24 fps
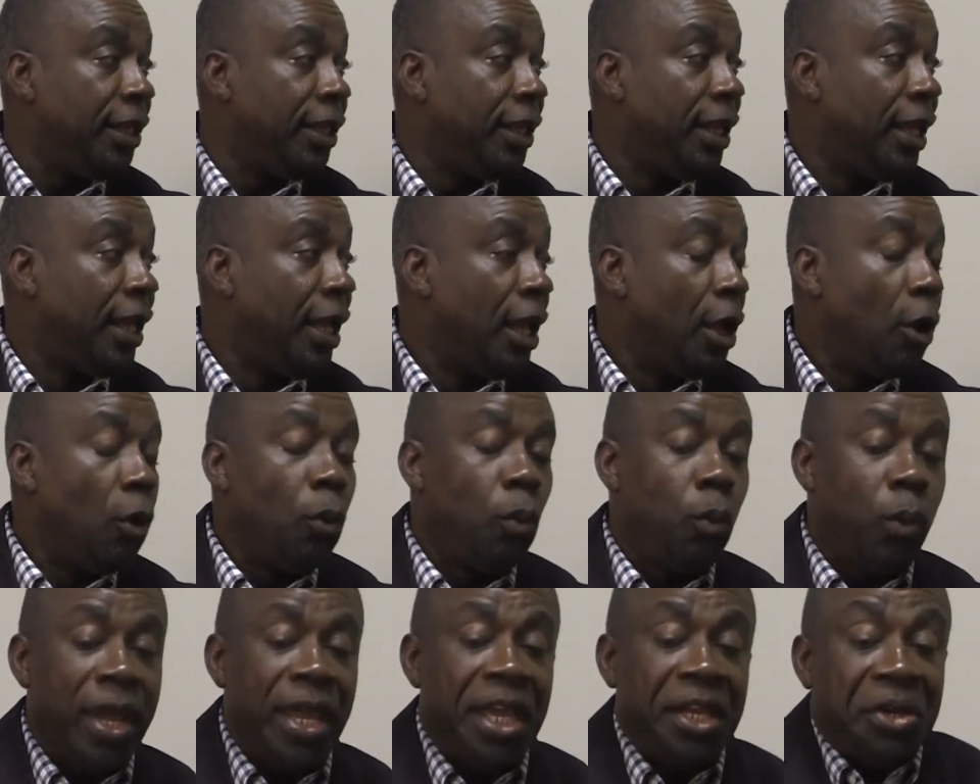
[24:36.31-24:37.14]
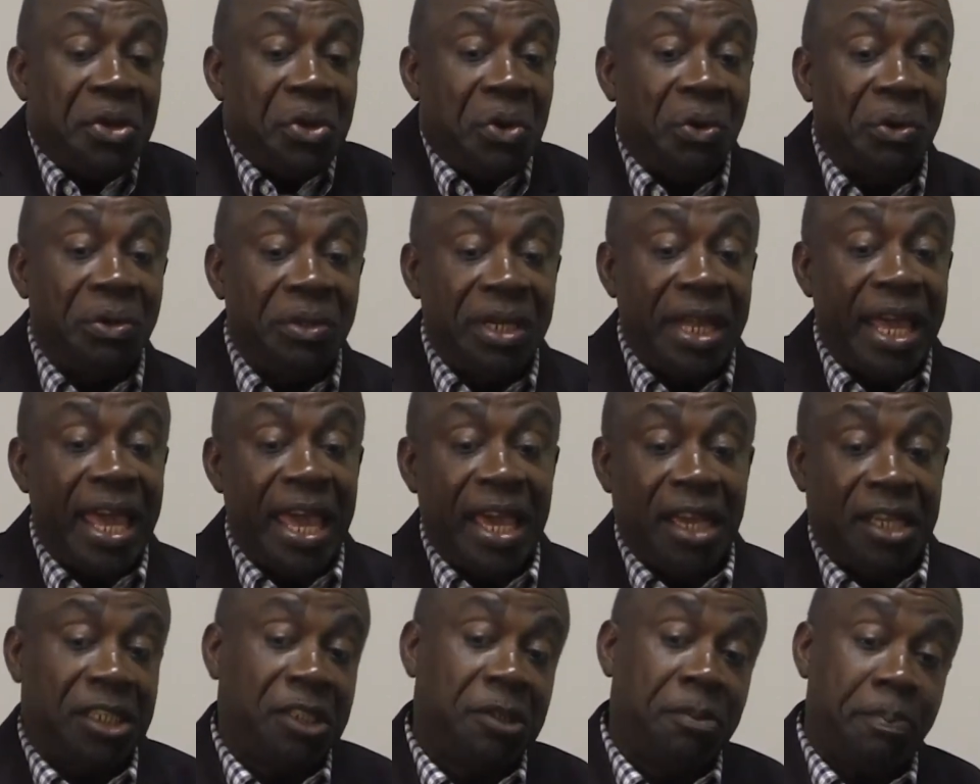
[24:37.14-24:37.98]
Mm-hmm. We don't
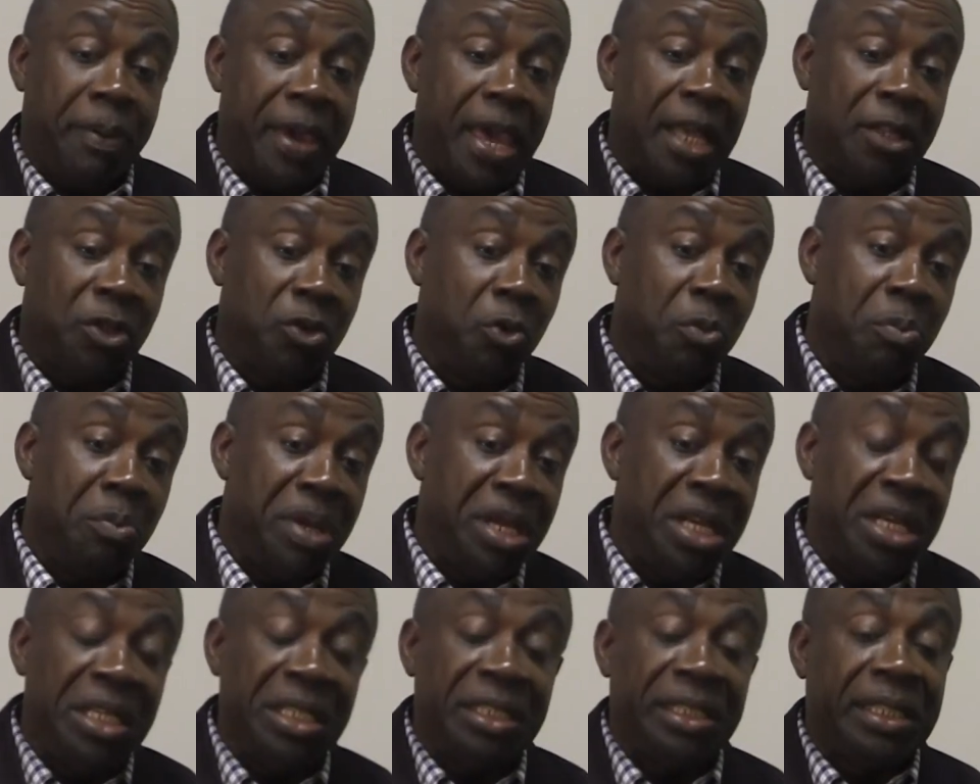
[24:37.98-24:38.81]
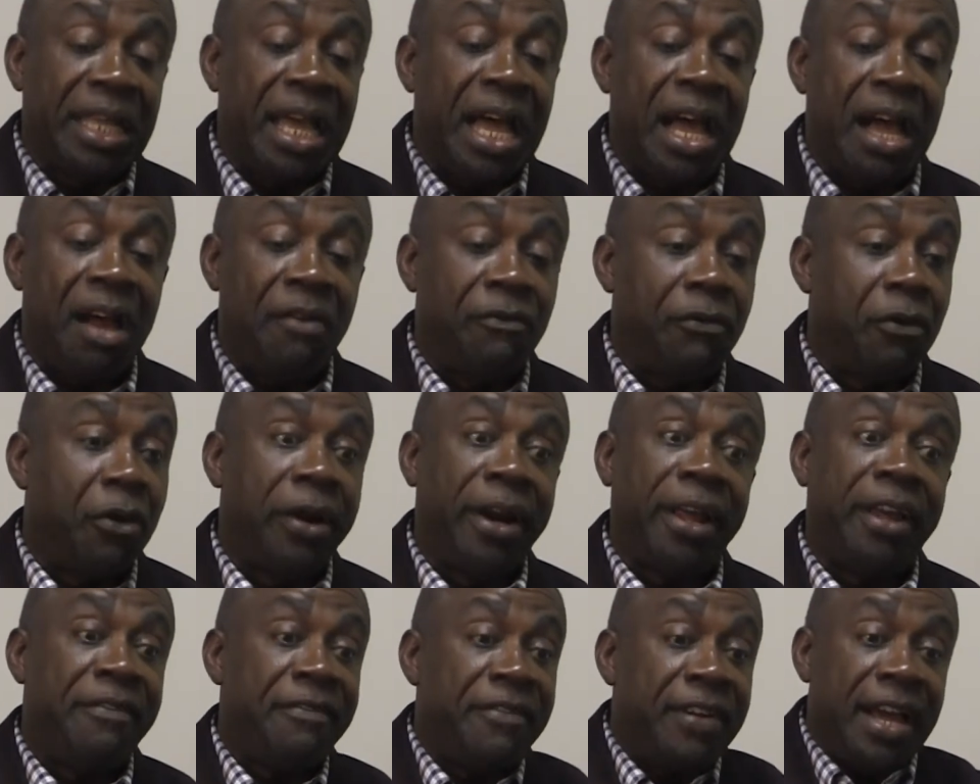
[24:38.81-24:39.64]
expect to minister
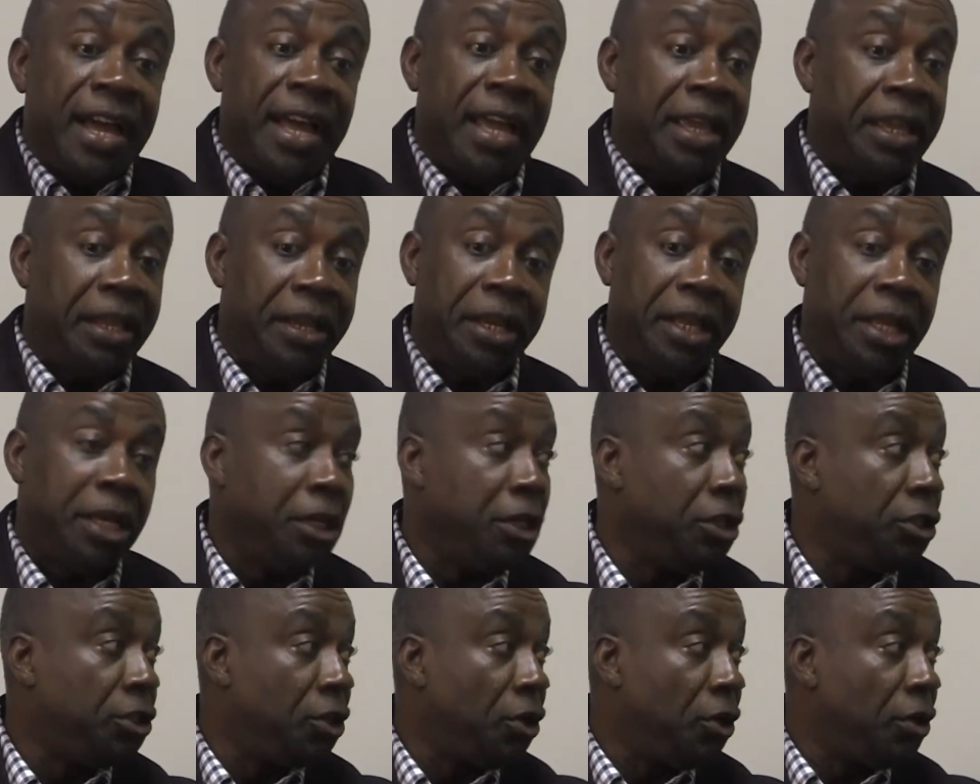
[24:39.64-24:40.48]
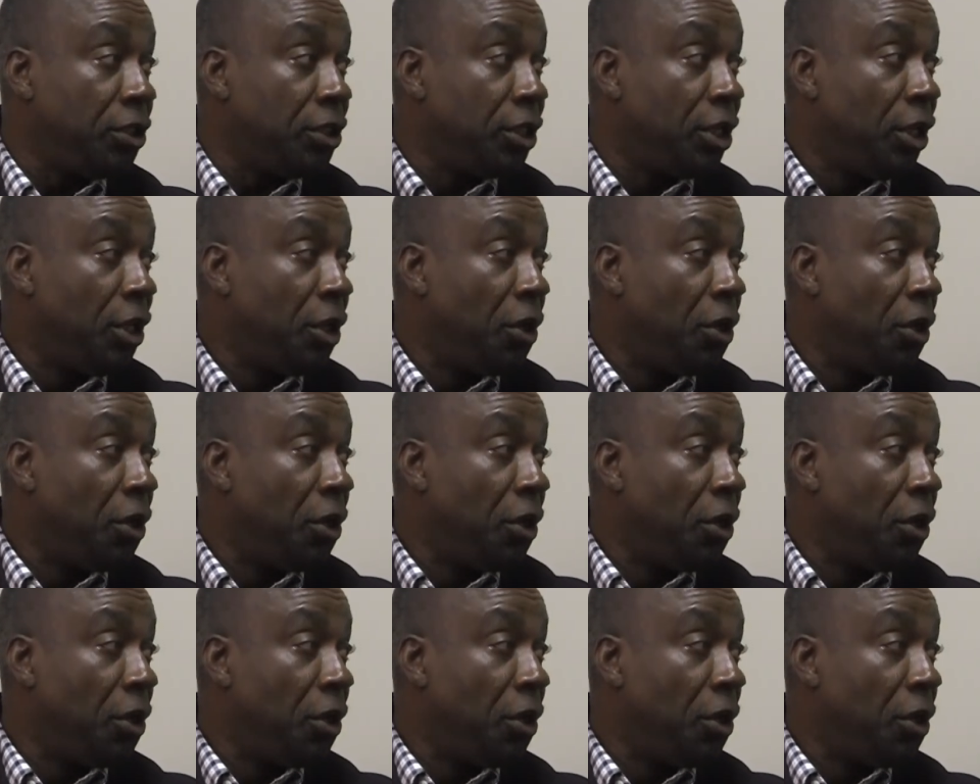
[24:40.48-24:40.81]
forever in any church.